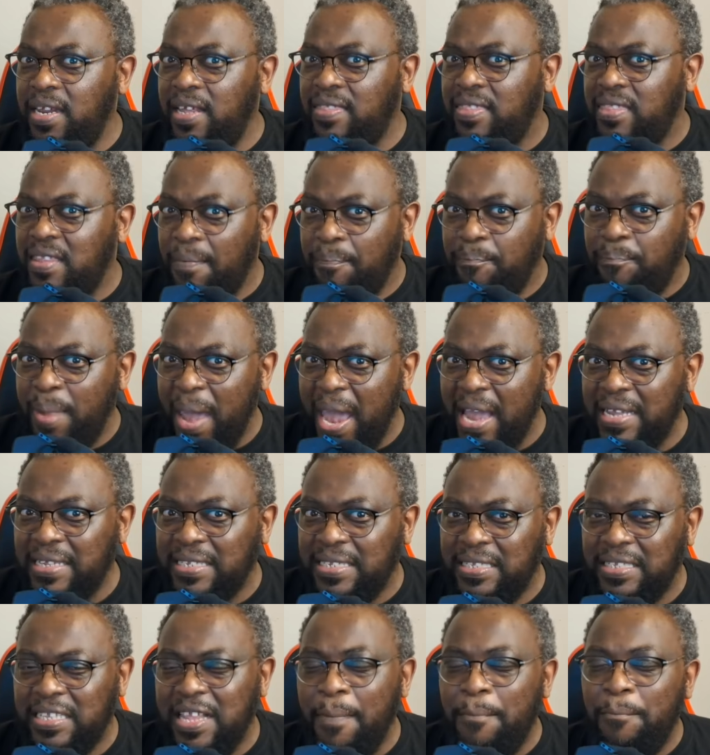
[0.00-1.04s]
the
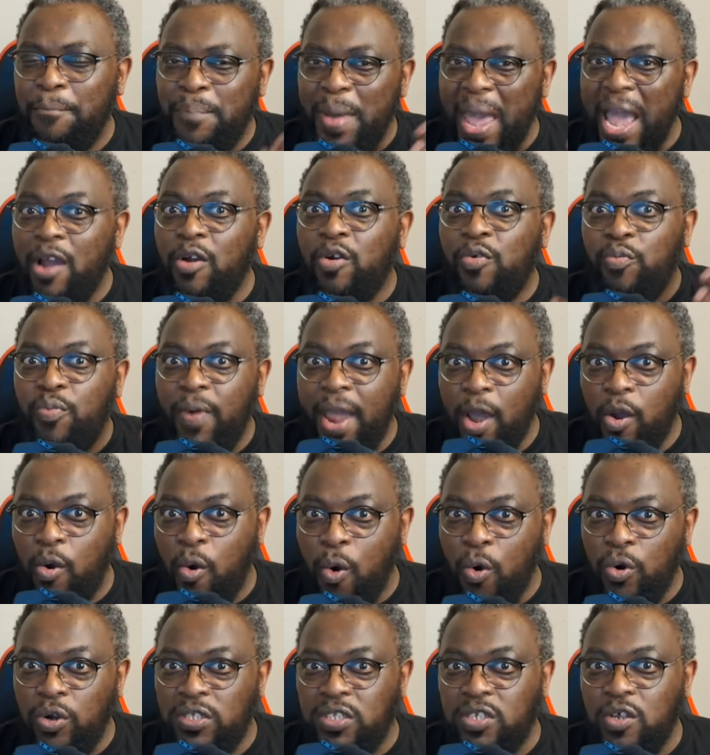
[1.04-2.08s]
bank
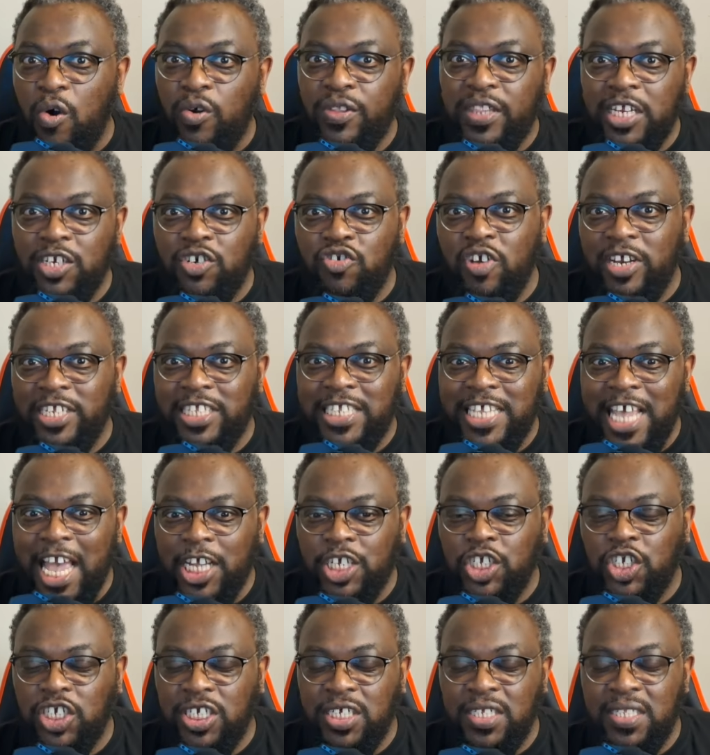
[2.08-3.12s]
records or the
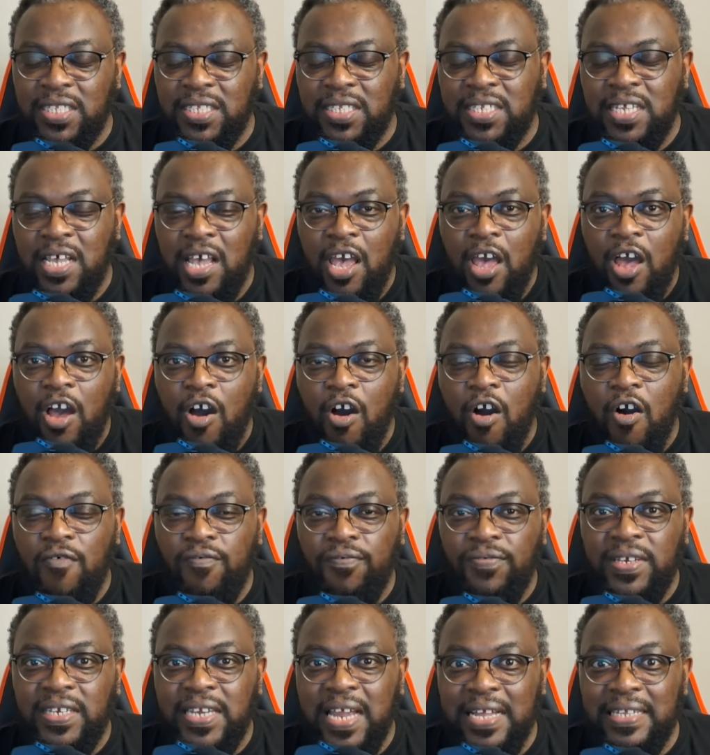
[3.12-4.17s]
transactions
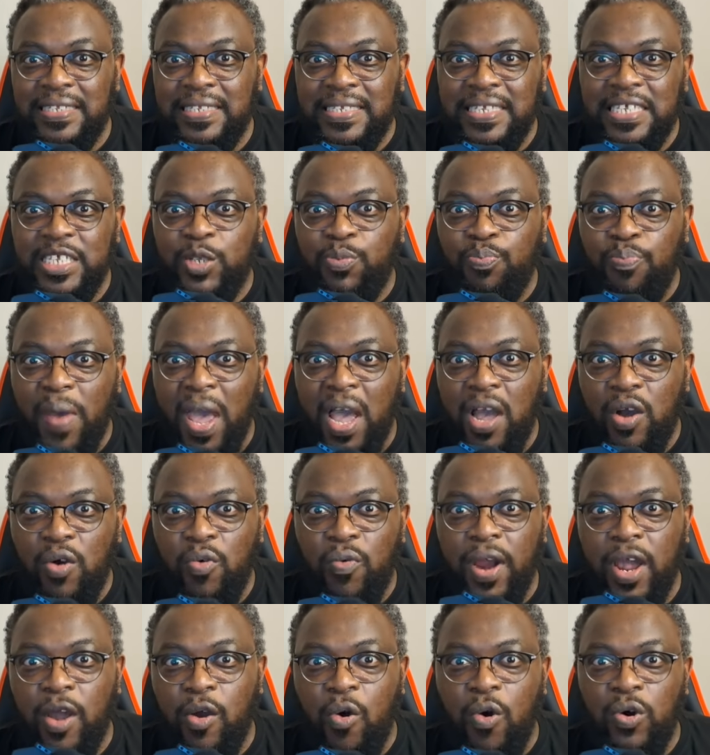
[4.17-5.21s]
of Ntanzi's bank
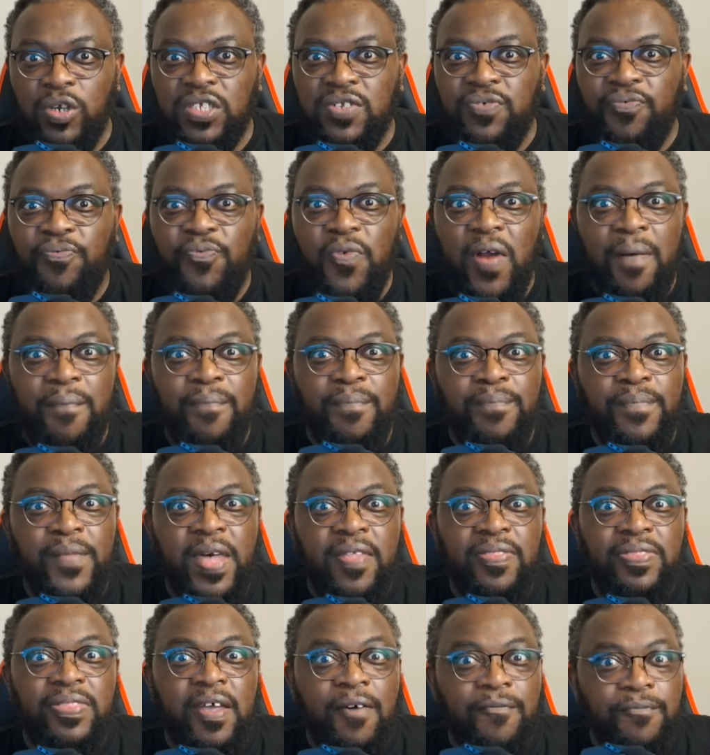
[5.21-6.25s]
records from
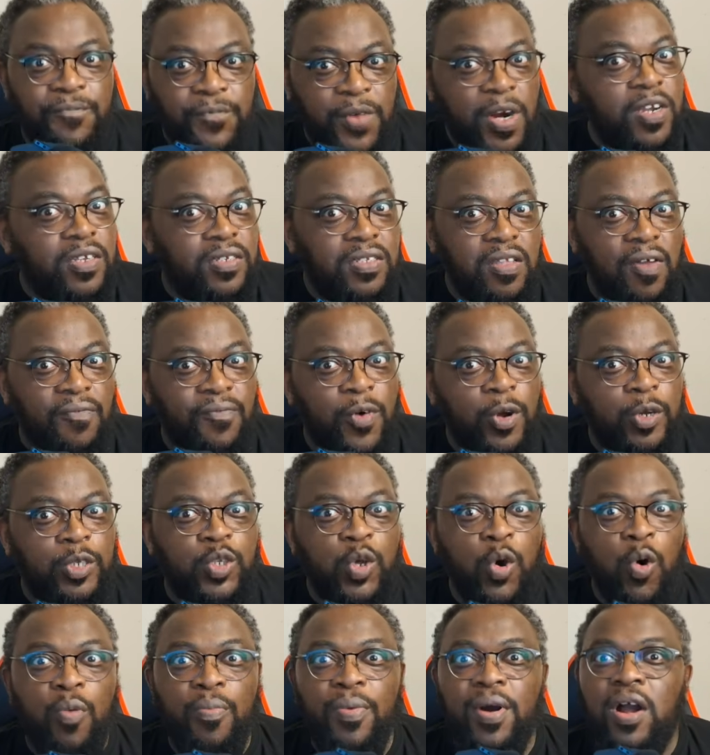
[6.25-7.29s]
the 1st of
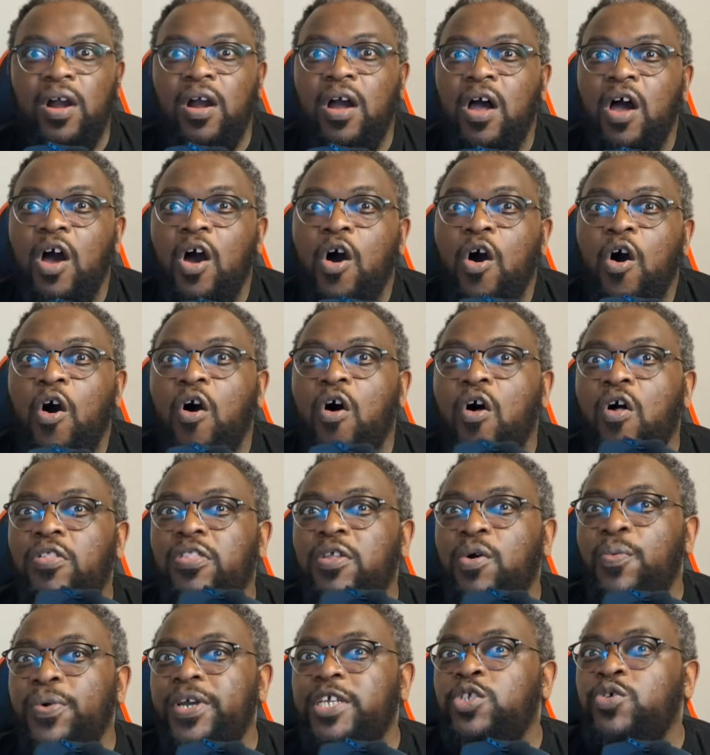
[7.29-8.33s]
October all
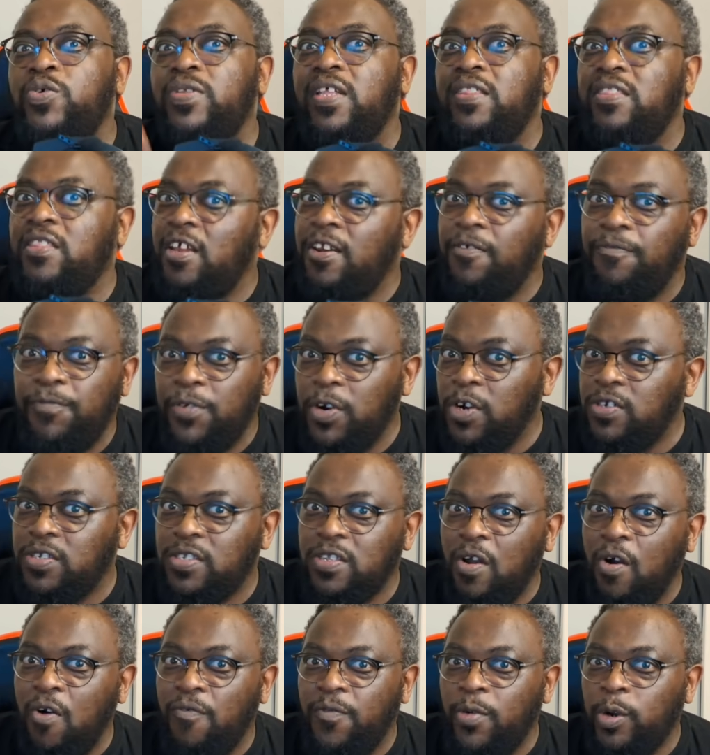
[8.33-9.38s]
the way to the 31st
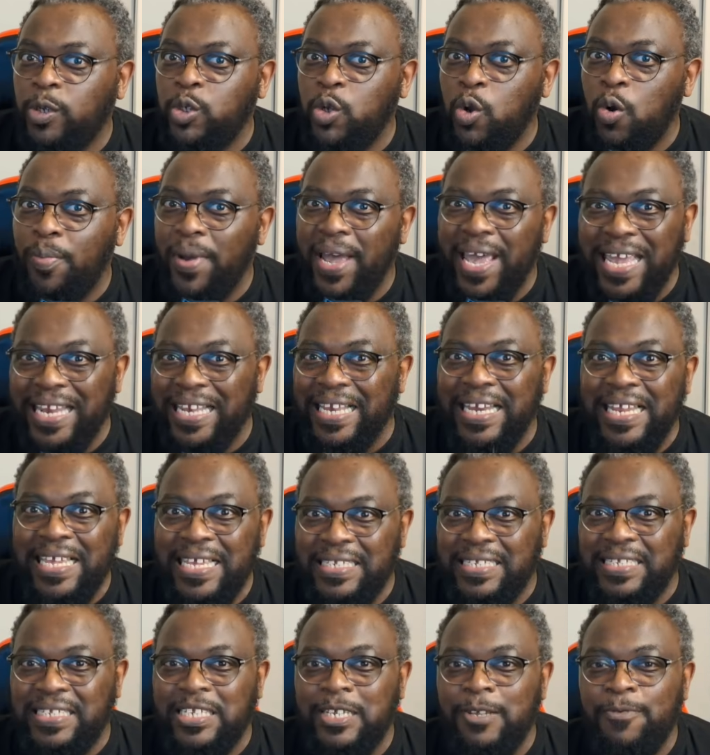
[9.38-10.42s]
of October at
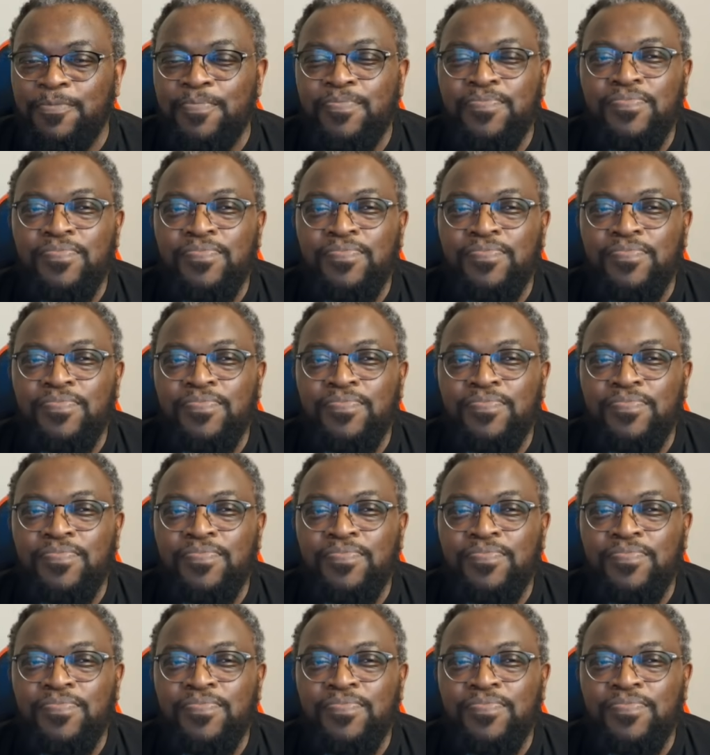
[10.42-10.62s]
least?